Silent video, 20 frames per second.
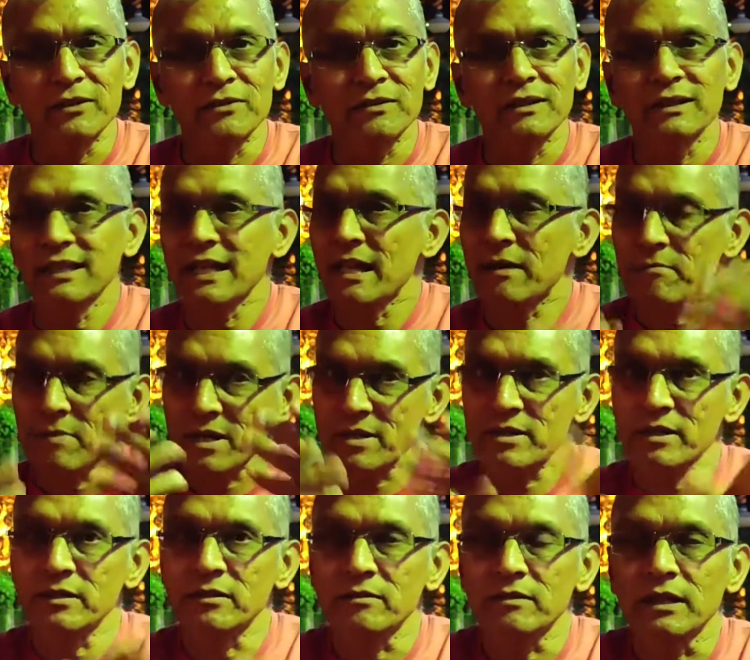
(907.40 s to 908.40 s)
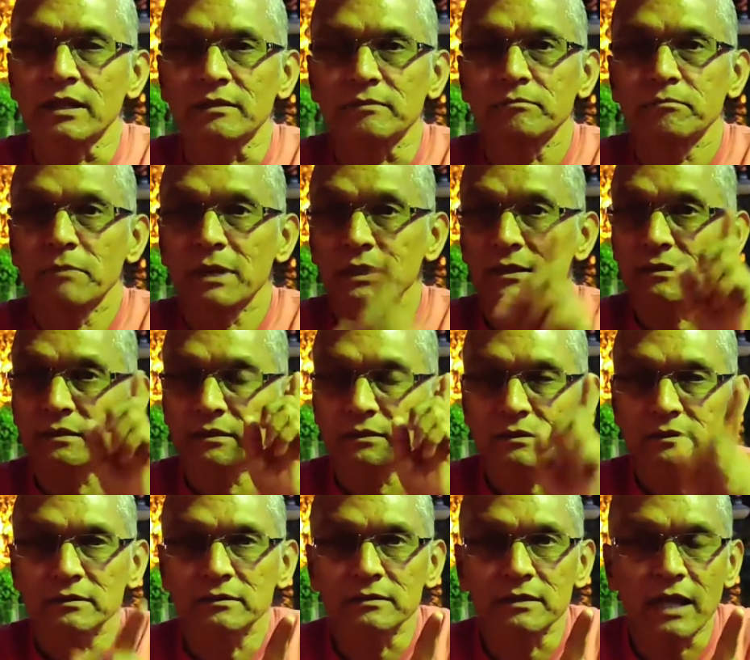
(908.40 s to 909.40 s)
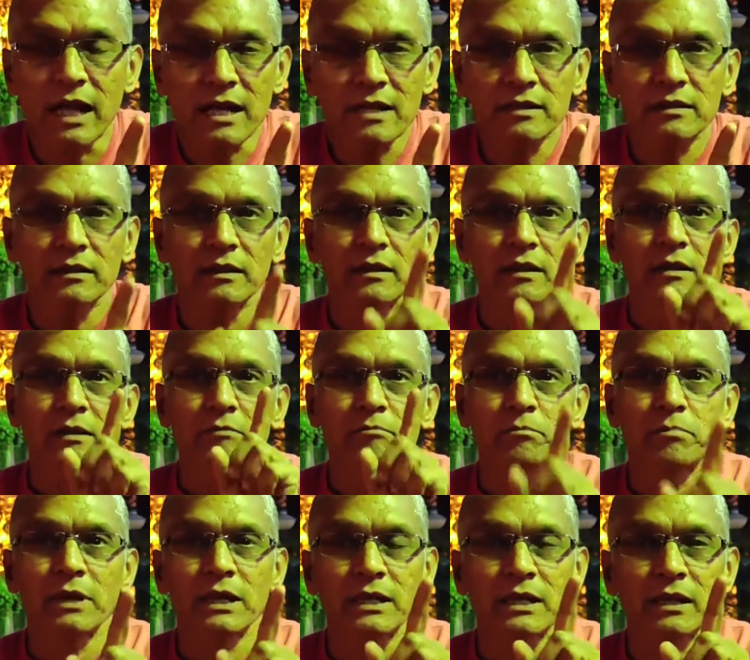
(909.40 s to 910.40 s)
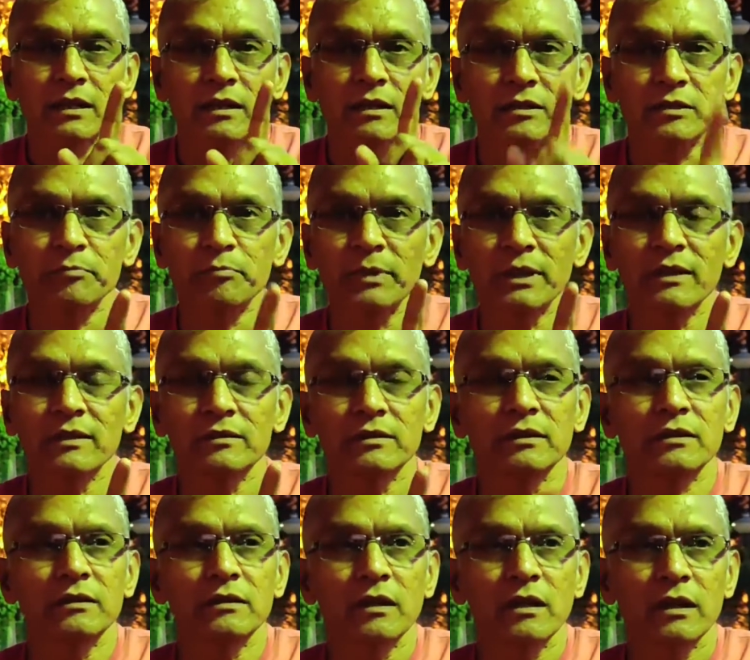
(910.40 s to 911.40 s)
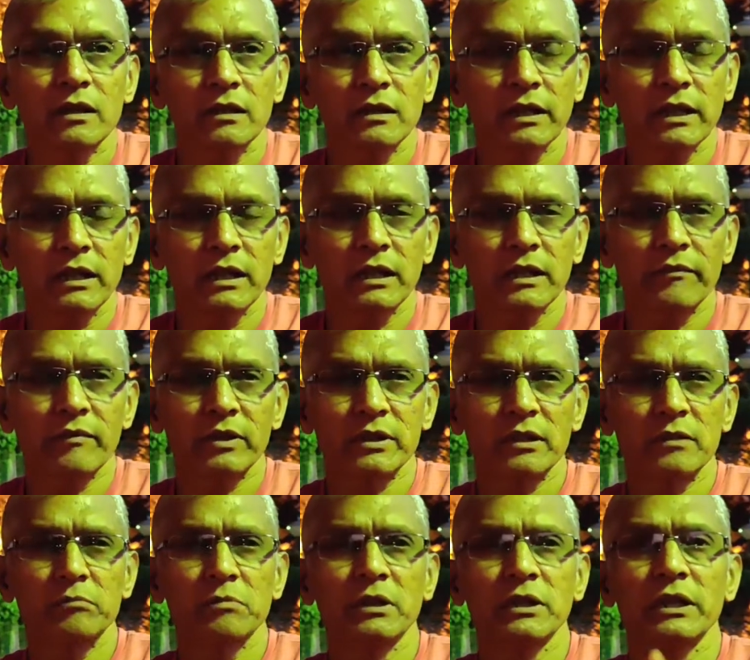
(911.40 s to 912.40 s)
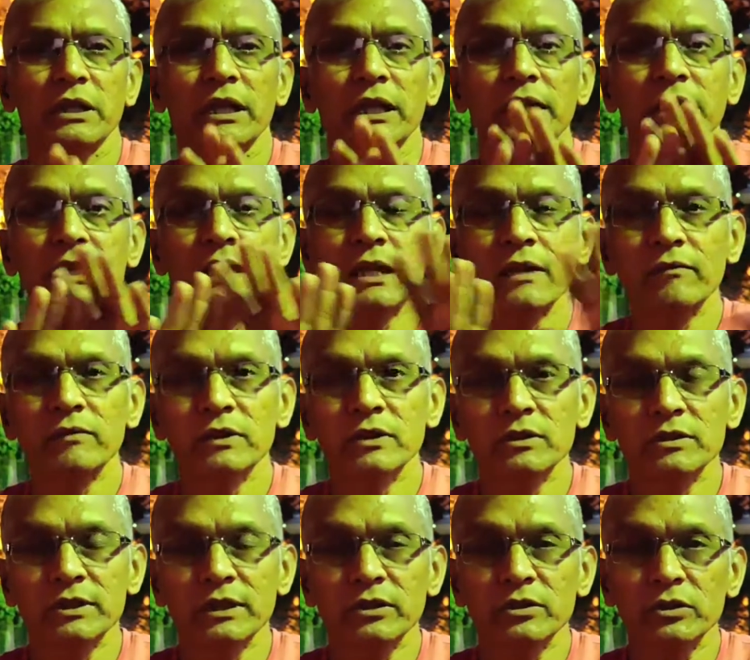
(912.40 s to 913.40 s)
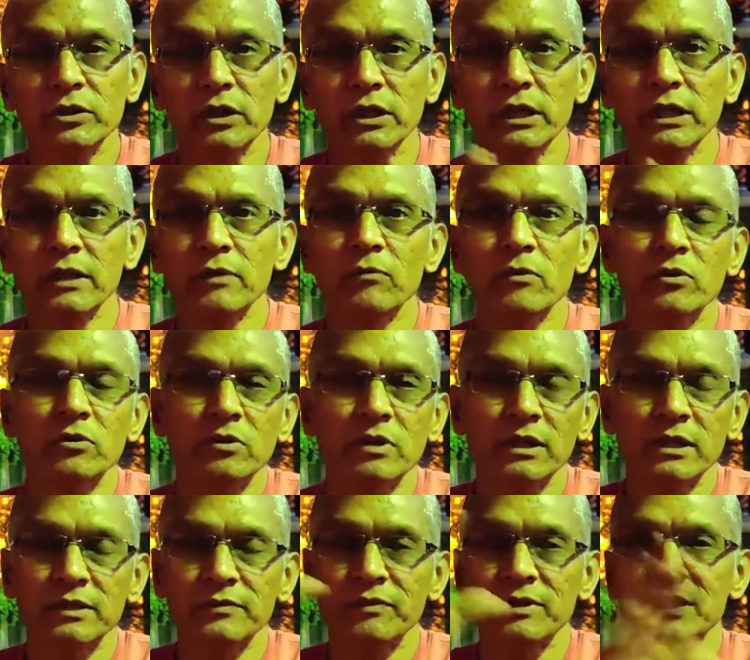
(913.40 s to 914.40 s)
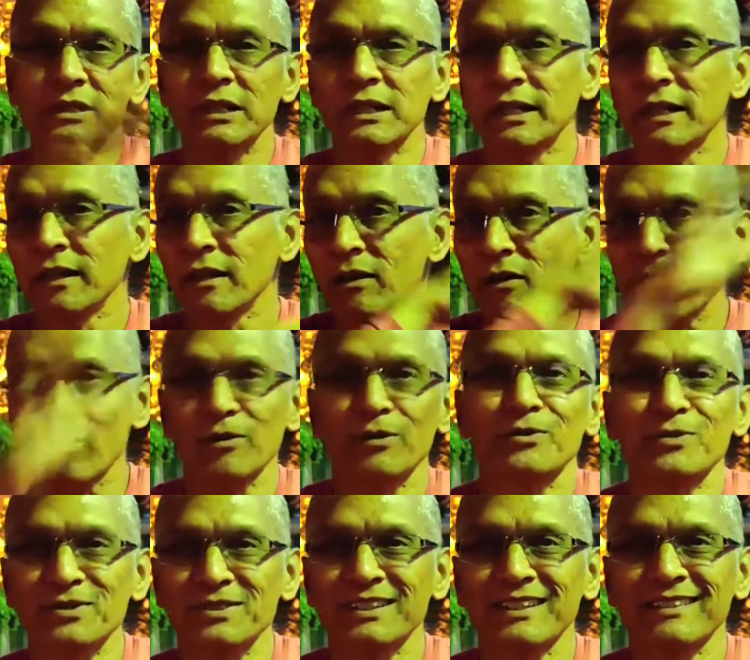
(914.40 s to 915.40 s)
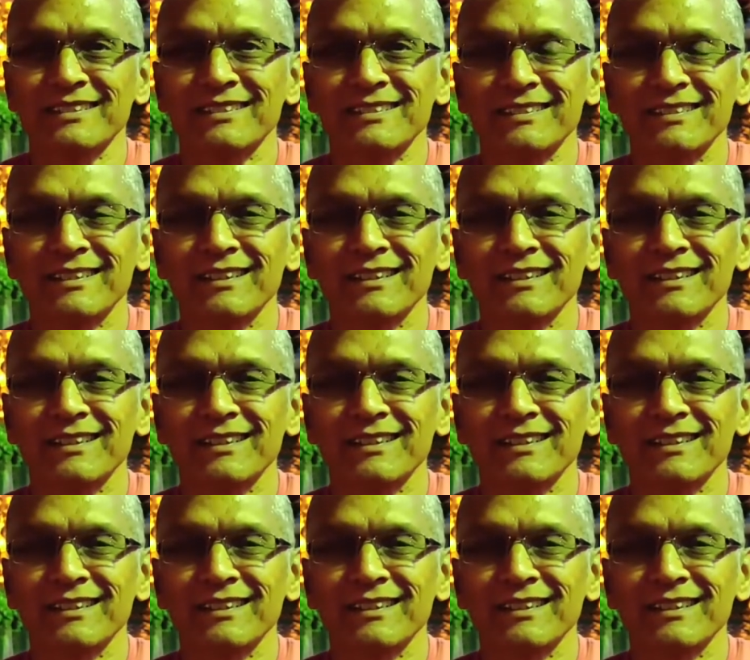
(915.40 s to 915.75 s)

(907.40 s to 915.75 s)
into that, yeah, merged into that. But that particular space is not getting affected by any of these things, even though it is facilitating all those things.